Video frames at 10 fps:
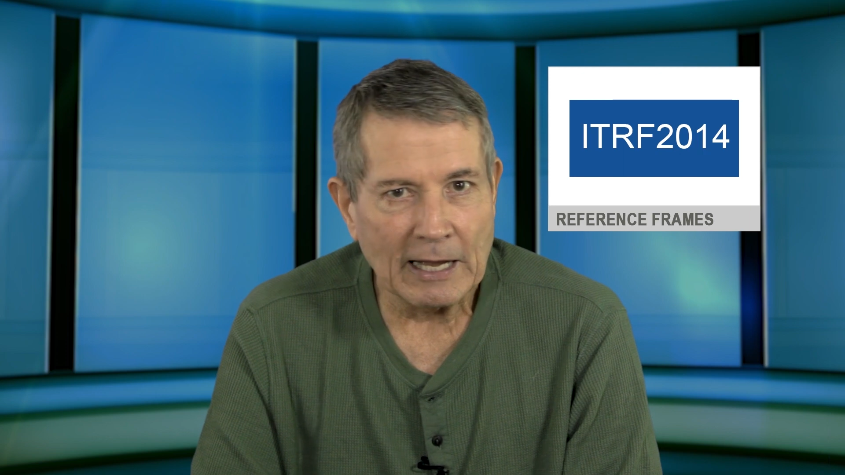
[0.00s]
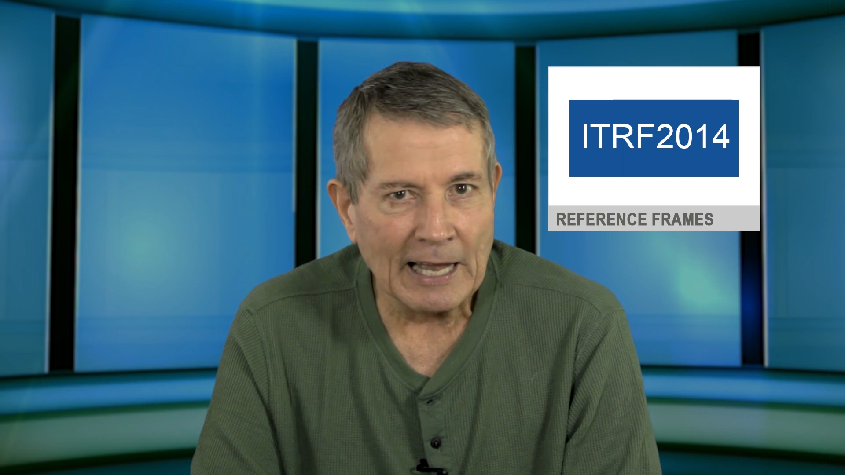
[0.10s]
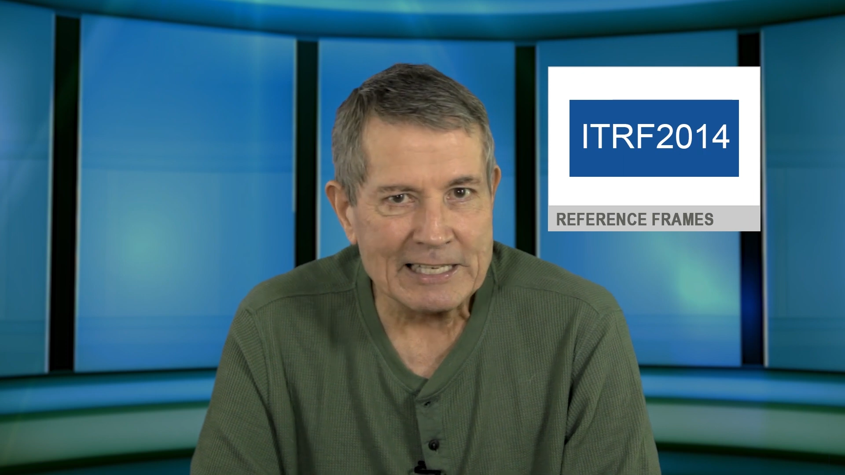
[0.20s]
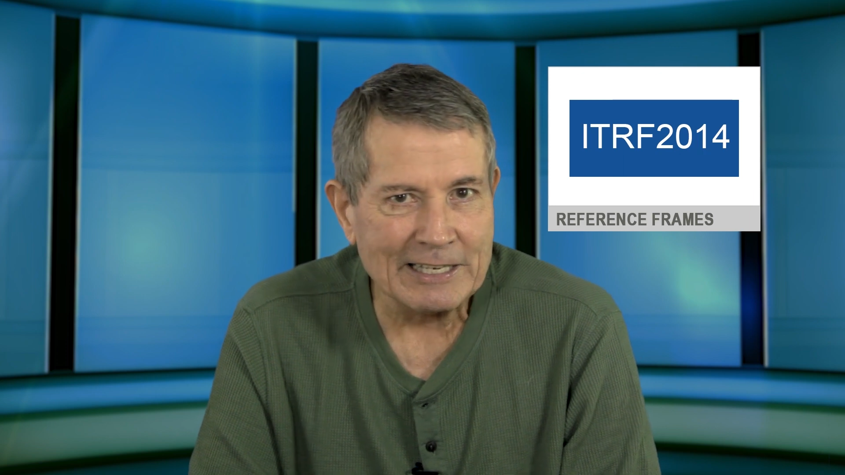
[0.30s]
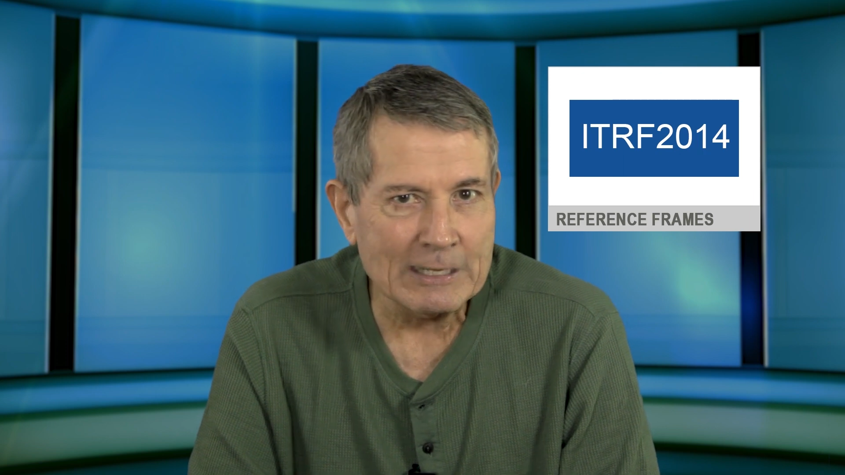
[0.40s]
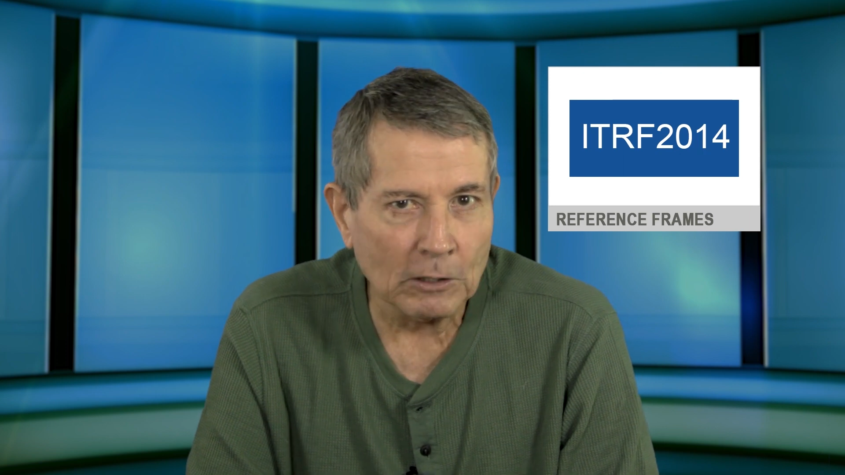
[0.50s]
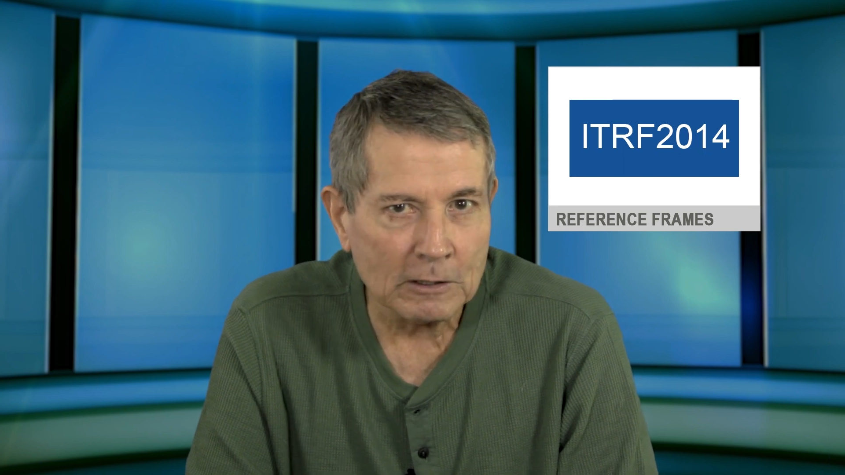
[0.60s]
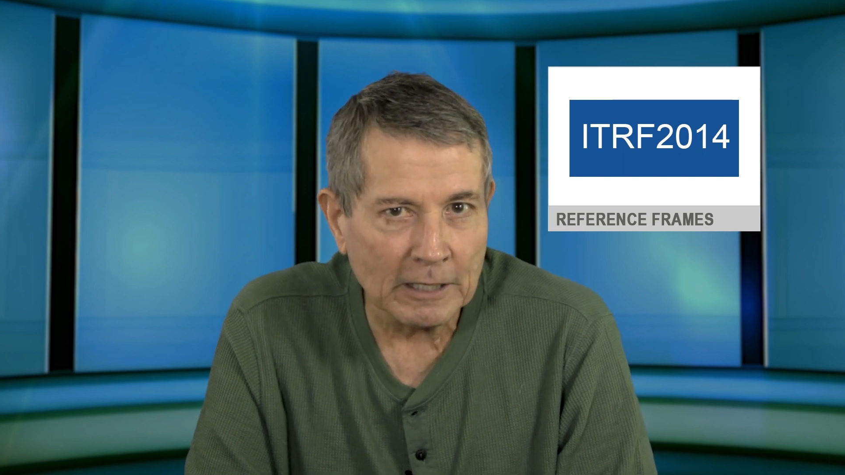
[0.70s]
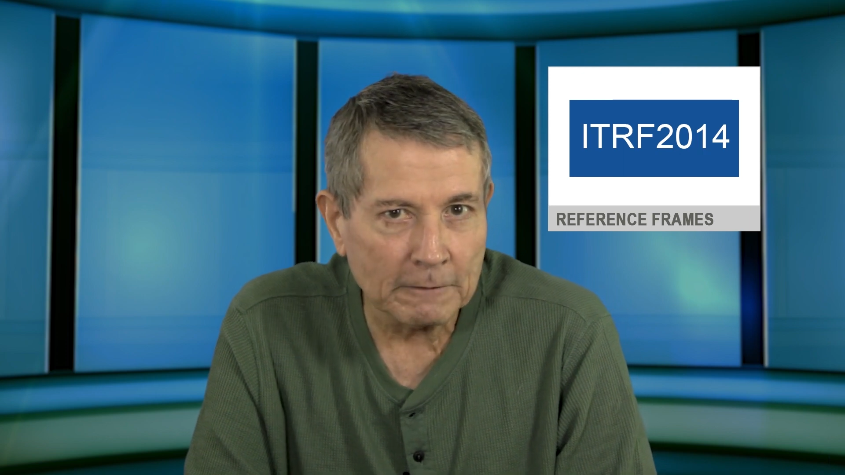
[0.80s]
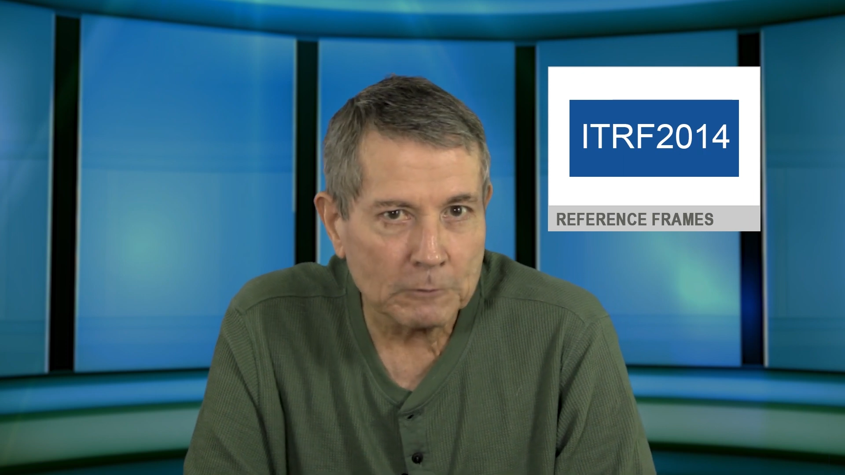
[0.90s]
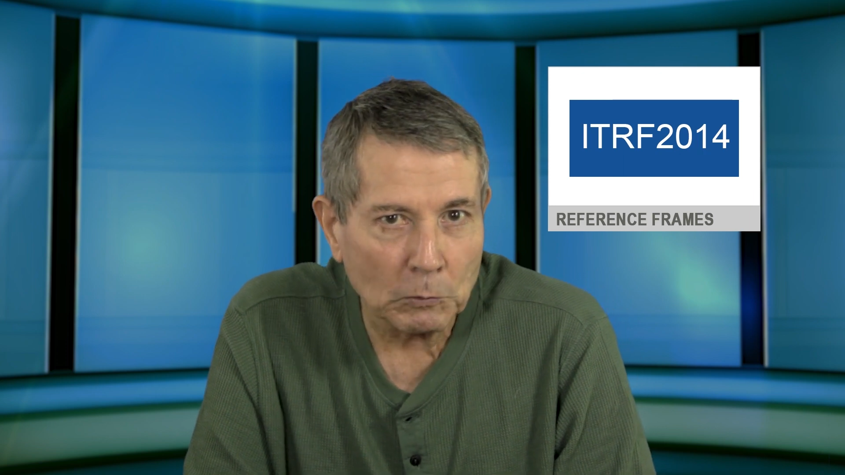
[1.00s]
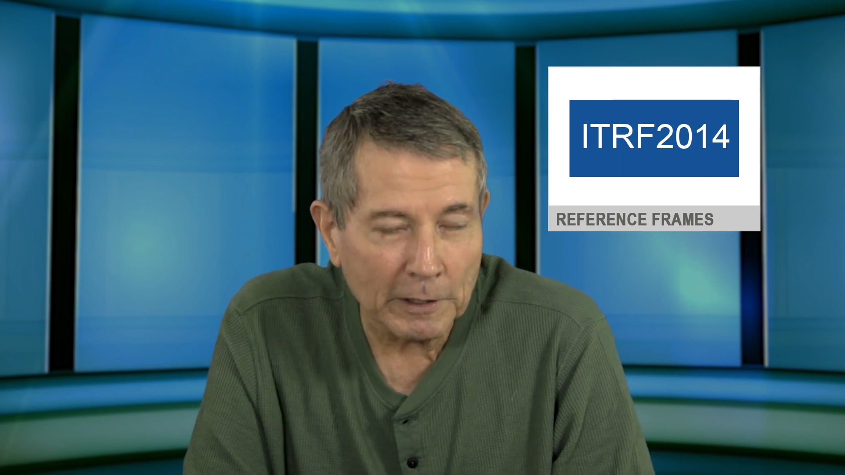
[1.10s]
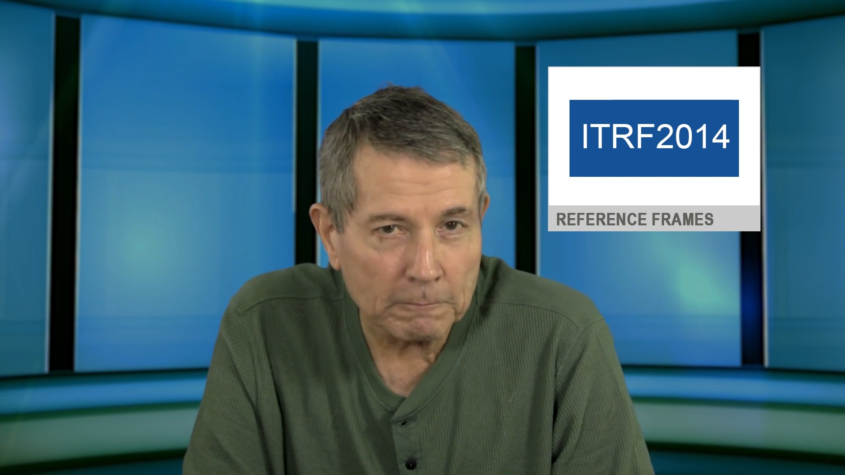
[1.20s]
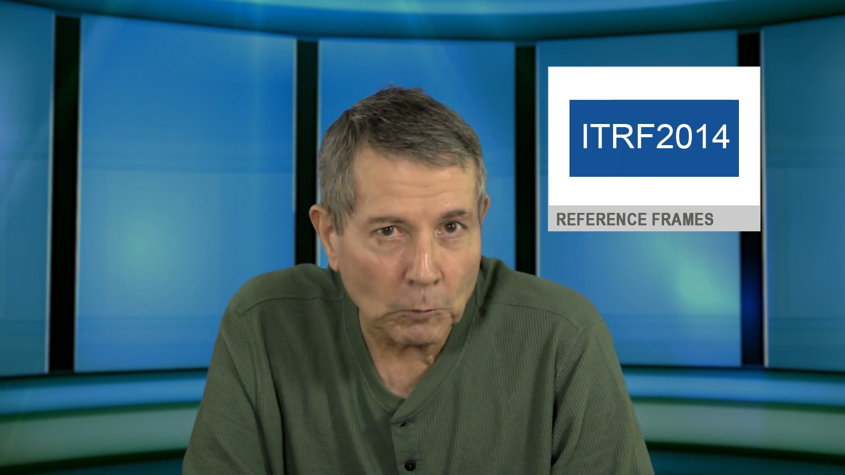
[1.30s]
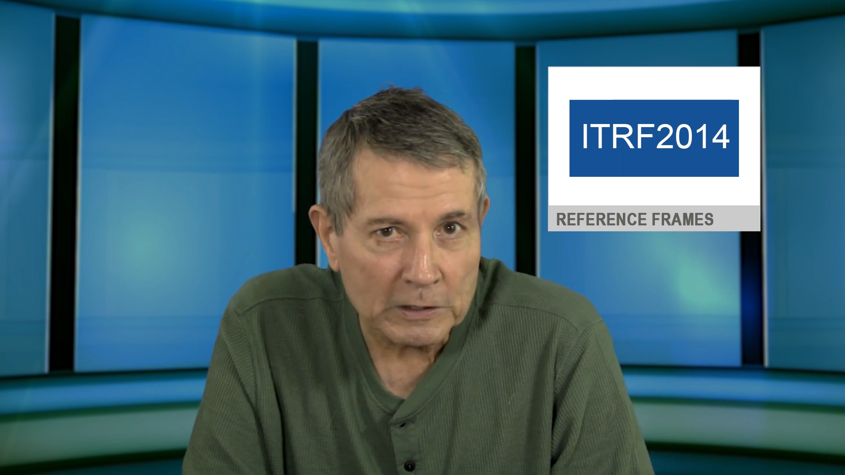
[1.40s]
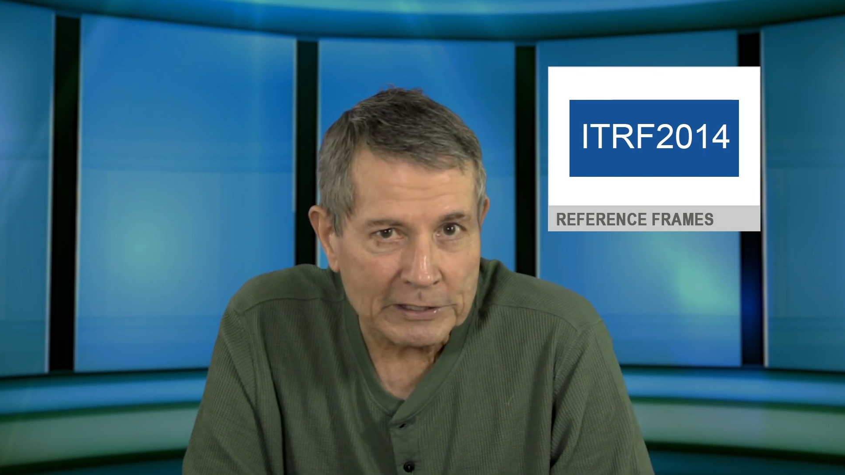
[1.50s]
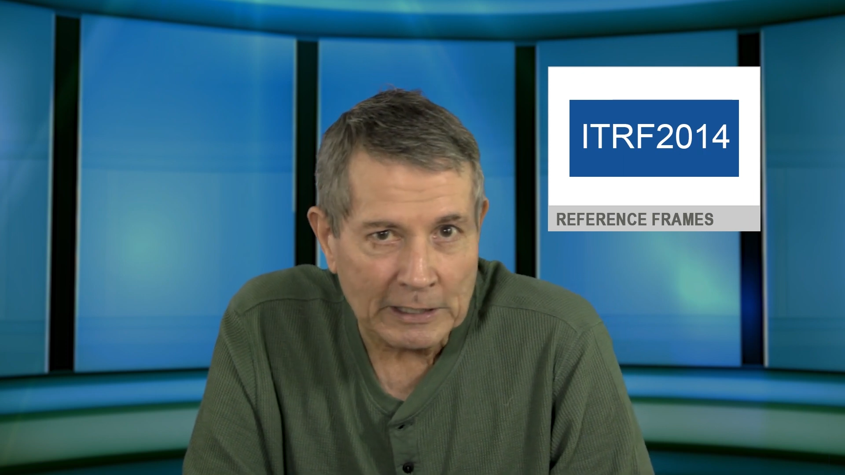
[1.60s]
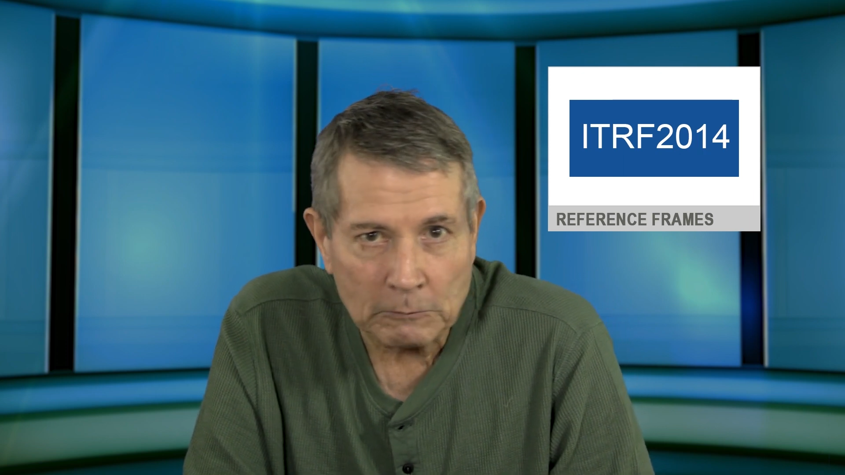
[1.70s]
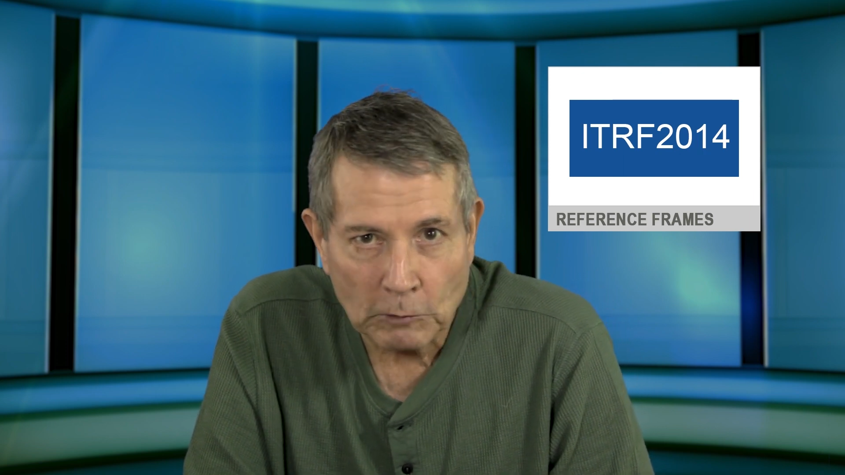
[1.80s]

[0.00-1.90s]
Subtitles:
ITRF 2014